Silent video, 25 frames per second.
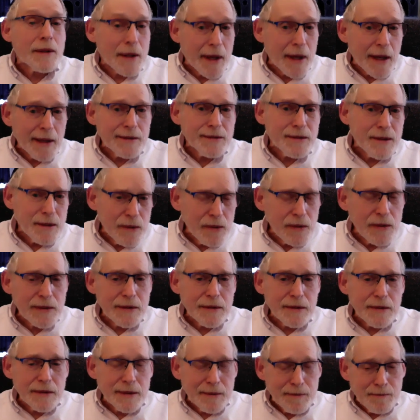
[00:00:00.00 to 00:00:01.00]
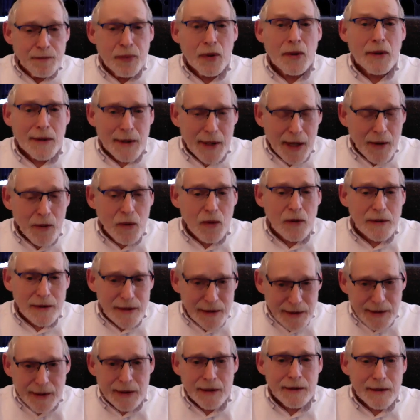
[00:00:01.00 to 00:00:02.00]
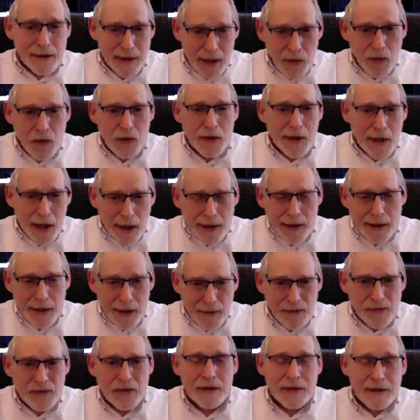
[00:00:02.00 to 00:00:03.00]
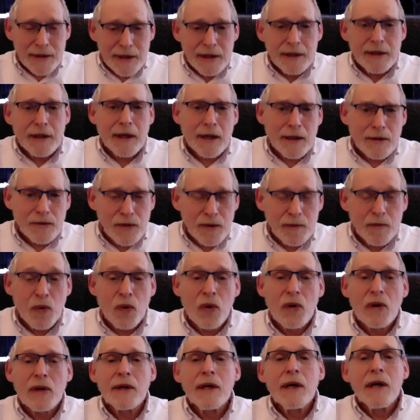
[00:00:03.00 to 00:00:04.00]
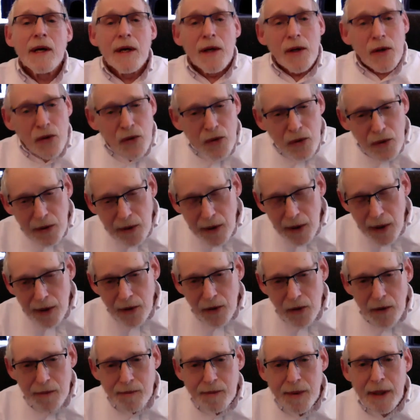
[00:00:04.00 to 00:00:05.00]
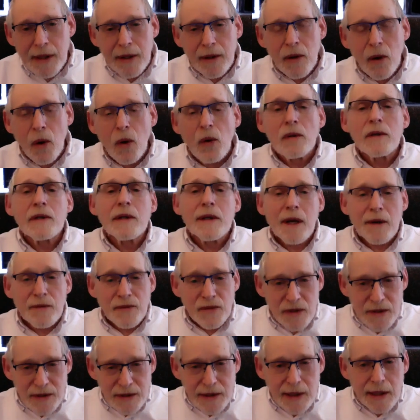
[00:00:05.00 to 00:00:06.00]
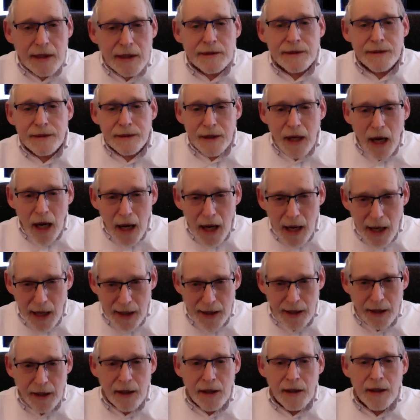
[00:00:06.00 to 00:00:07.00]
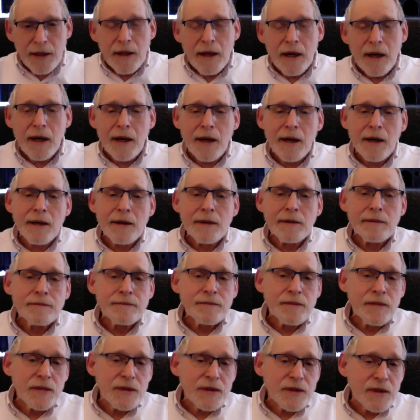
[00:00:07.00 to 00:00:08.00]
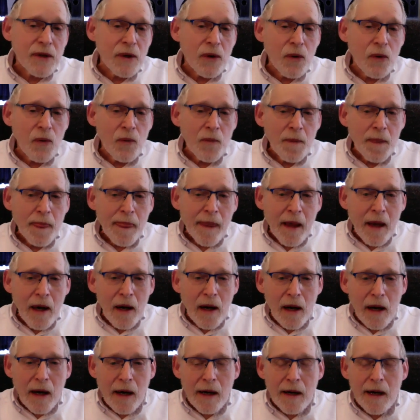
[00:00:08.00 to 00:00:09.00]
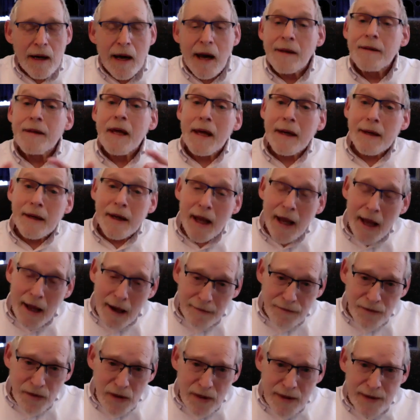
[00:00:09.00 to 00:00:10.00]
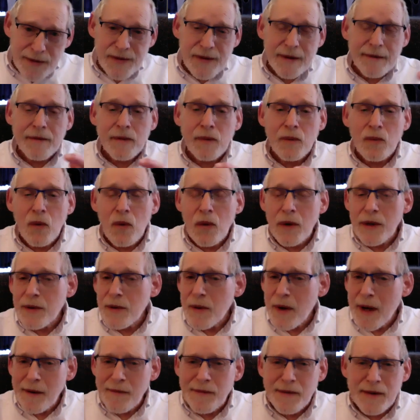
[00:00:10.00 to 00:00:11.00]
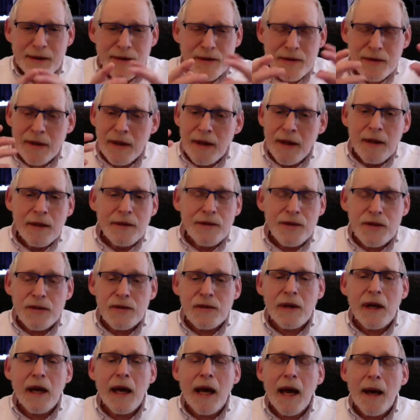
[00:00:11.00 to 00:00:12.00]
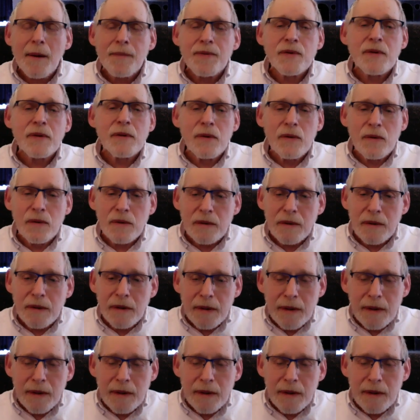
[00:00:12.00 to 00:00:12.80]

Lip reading: the country was born. They were young enough to see the country born, could be old enough to see it die. And then after the Civil War, you have this just absolute